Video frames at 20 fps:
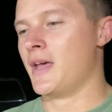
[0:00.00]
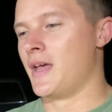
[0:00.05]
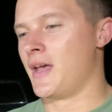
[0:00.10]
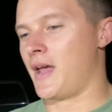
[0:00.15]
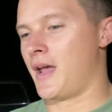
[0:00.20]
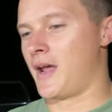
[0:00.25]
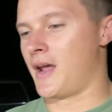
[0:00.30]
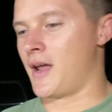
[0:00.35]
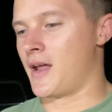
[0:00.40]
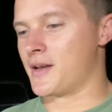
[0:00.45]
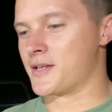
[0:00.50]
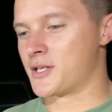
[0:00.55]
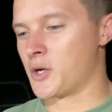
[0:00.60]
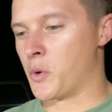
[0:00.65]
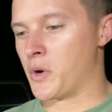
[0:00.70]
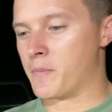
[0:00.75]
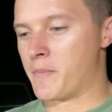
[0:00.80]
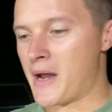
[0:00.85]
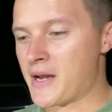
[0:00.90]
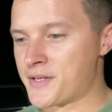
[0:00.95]
And
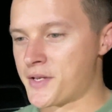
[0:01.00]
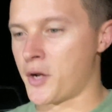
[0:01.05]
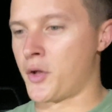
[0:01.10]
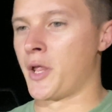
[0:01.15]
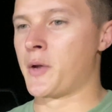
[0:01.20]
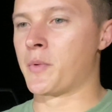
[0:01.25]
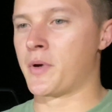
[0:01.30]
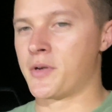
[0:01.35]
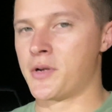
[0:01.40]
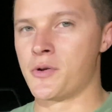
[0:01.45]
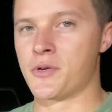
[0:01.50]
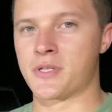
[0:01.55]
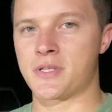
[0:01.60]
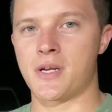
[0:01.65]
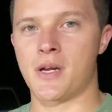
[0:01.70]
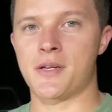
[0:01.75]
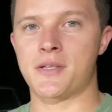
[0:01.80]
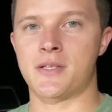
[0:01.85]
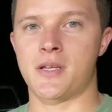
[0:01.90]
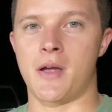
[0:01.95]
so it basically reduced
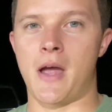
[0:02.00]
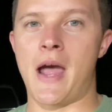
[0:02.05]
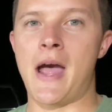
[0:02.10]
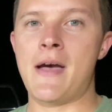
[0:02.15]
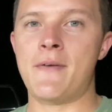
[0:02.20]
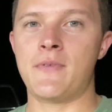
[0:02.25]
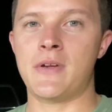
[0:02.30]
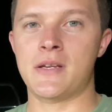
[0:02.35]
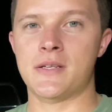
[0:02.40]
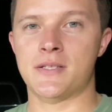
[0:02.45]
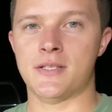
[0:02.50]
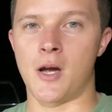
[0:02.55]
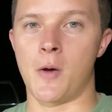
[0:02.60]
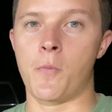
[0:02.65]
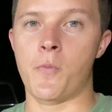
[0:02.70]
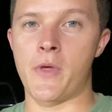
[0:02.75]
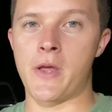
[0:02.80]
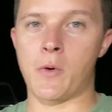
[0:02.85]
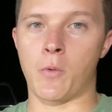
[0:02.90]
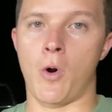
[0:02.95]
us to having
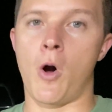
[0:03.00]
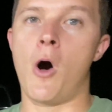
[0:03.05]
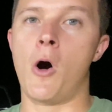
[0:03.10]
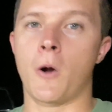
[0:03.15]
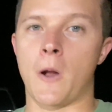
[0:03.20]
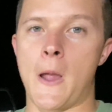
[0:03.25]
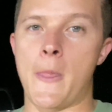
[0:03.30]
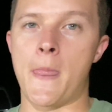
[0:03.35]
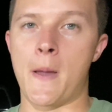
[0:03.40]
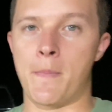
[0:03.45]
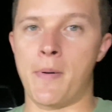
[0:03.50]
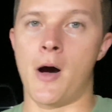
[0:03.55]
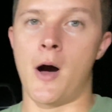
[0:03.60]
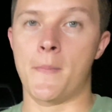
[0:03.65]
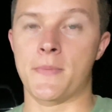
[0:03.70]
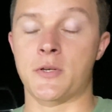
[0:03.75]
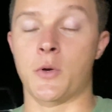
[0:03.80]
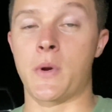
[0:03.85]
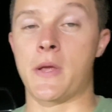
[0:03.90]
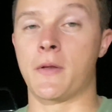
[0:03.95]
something wrong in the
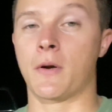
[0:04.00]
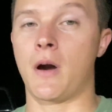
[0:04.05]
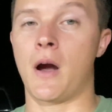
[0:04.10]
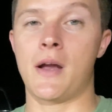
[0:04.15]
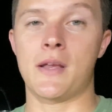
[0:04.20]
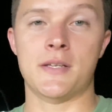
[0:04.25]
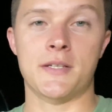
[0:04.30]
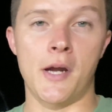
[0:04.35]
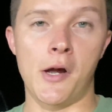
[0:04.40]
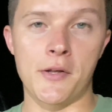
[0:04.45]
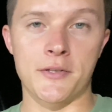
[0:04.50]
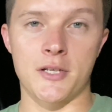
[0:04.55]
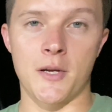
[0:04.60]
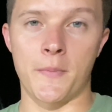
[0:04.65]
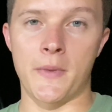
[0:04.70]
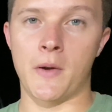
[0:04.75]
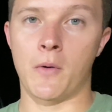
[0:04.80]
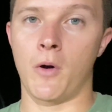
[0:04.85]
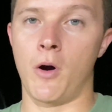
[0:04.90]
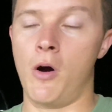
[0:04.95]
pump. So either I installed
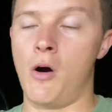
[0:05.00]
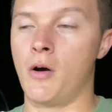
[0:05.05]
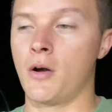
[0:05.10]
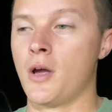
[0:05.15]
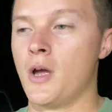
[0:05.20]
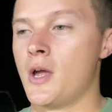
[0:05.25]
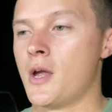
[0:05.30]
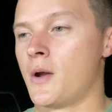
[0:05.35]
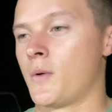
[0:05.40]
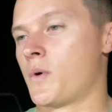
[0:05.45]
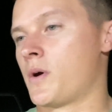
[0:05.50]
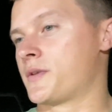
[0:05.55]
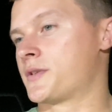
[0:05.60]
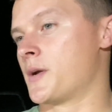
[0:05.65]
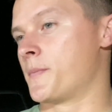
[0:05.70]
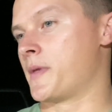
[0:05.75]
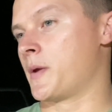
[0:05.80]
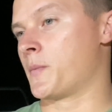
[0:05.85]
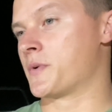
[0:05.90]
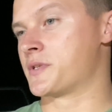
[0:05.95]
something wrong,
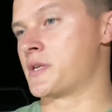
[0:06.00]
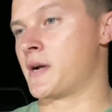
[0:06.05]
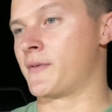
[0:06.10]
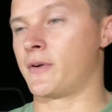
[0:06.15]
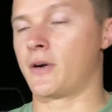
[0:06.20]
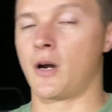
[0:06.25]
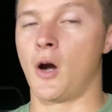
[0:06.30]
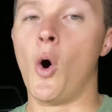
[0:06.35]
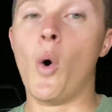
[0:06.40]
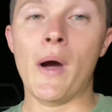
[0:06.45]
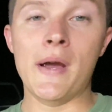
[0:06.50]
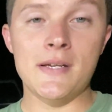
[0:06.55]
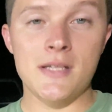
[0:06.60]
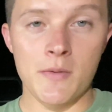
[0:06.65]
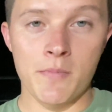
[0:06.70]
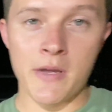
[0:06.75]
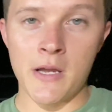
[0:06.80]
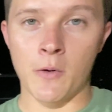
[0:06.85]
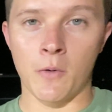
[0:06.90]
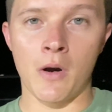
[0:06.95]
something was never going to
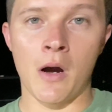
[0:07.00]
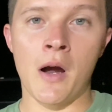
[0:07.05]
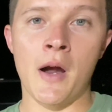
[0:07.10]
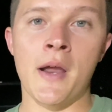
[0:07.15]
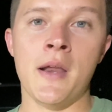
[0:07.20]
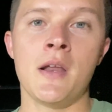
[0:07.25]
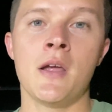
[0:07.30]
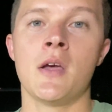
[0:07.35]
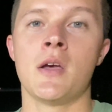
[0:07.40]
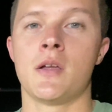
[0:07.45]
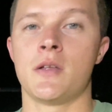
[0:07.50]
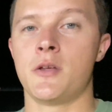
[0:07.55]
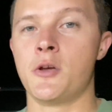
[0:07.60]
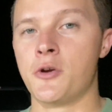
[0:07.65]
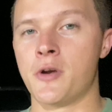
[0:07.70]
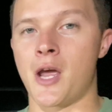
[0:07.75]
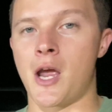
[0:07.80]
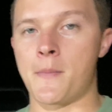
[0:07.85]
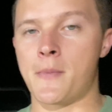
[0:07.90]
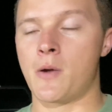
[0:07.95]
be right, you
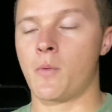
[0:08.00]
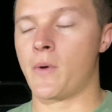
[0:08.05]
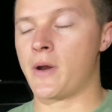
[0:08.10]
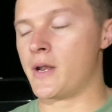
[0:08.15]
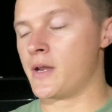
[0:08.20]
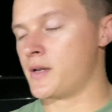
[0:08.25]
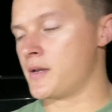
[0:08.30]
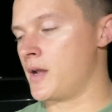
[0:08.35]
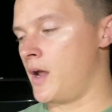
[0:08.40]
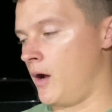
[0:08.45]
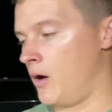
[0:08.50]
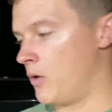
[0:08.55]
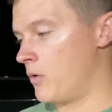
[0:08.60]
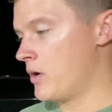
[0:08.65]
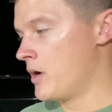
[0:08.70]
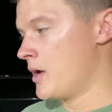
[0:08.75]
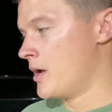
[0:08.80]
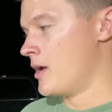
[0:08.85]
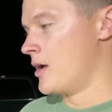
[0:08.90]
name it, we didn't know.